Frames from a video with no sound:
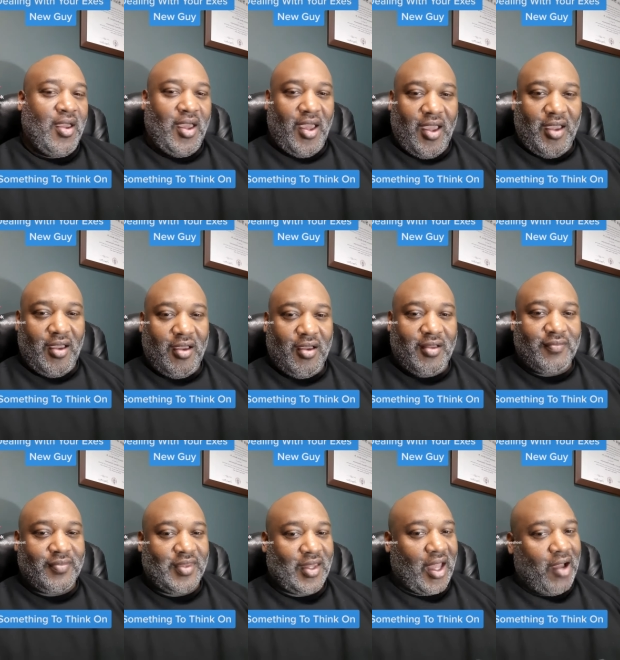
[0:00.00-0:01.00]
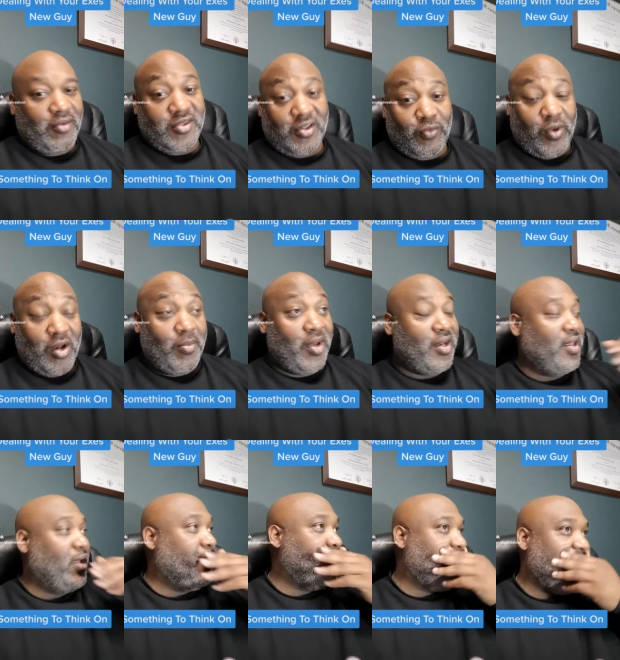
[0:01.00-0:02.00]
and I was just running my
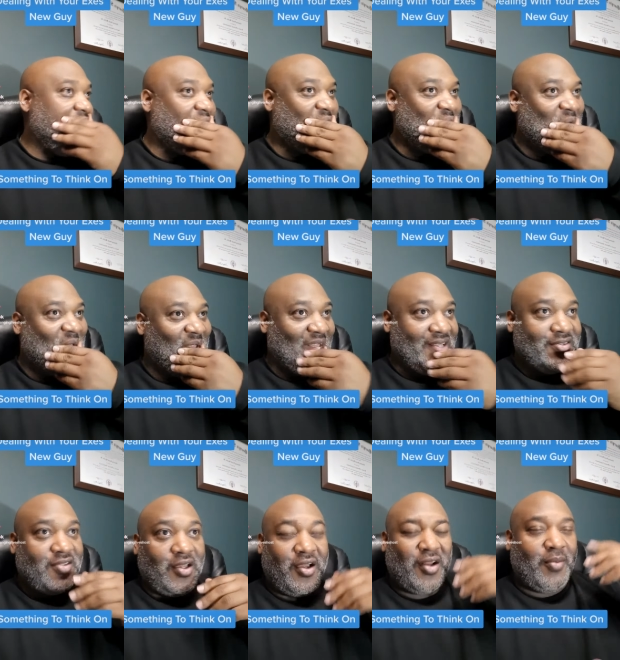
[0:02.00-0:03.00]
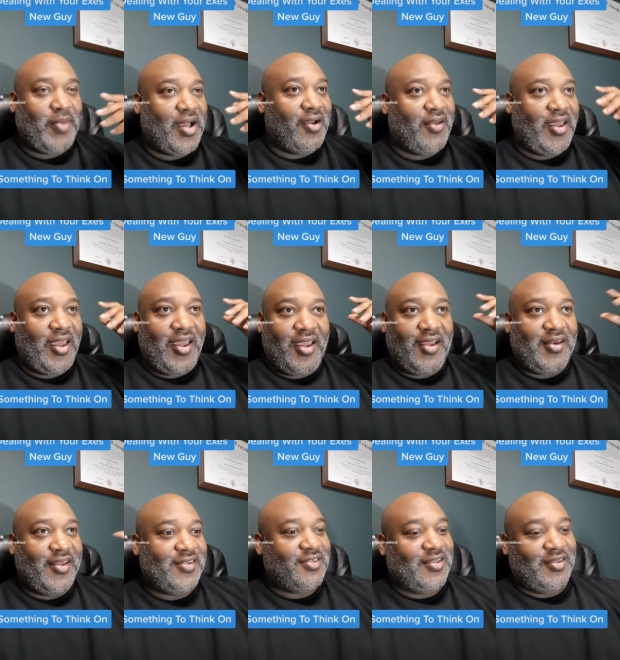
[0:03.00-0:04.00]
damn mouth talking about, hey,
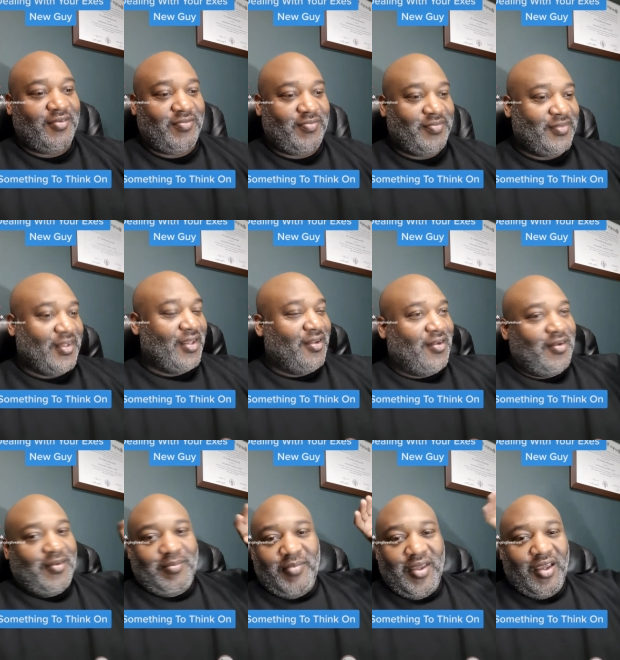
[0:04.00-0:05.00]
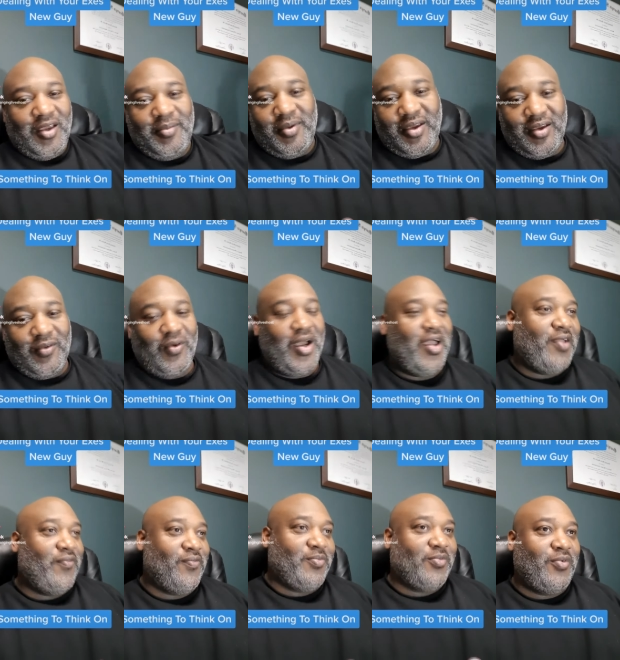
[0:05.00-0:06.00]
listen, me and my
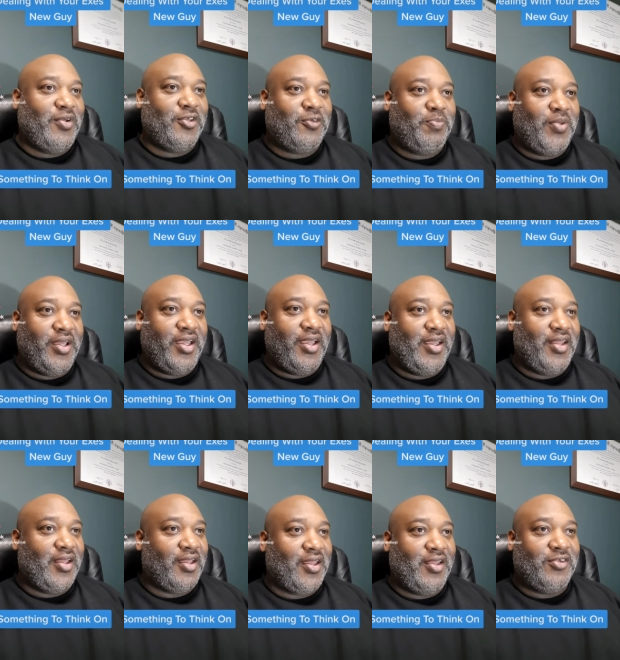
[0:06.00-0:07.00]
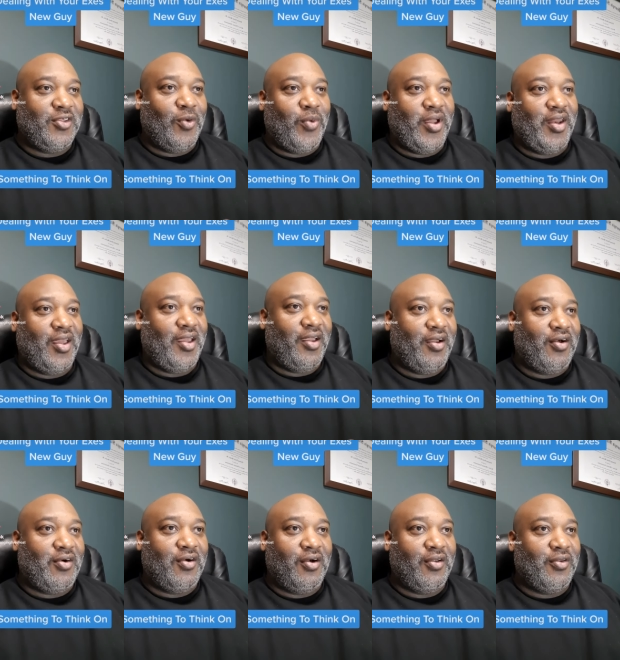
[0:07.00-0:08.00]
wife would have split. It's no way in
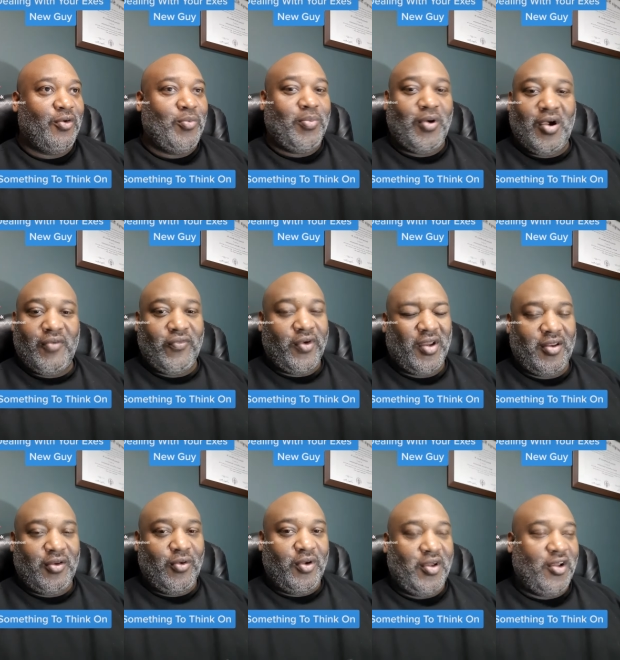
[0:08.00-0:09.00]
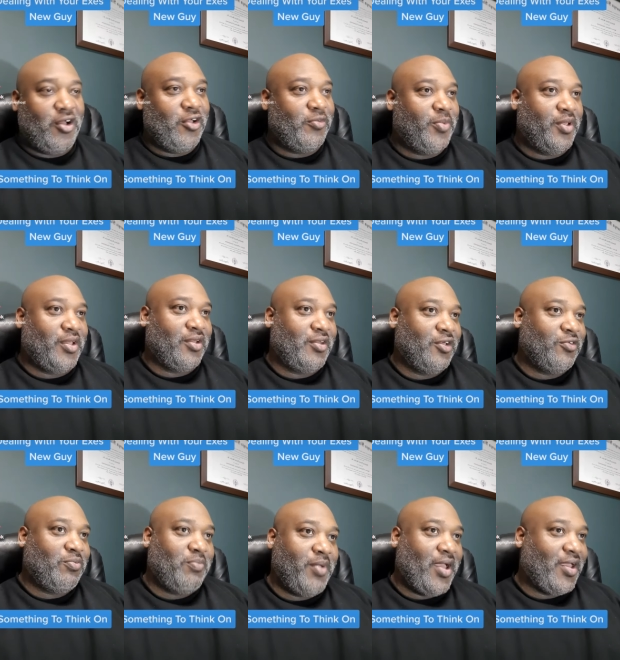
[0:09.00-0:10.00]
hell her new boyfriend, a new husband could
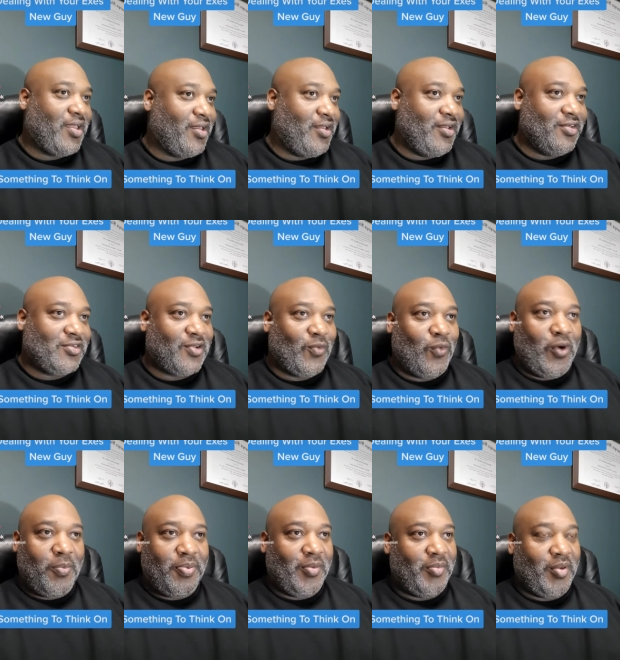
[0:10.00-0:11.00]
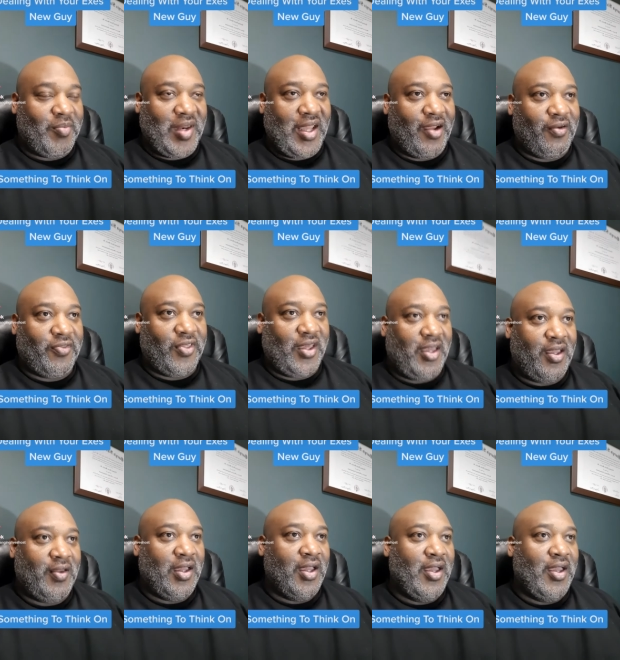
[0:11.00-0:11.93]
discipline my kids, could whoop them and everything.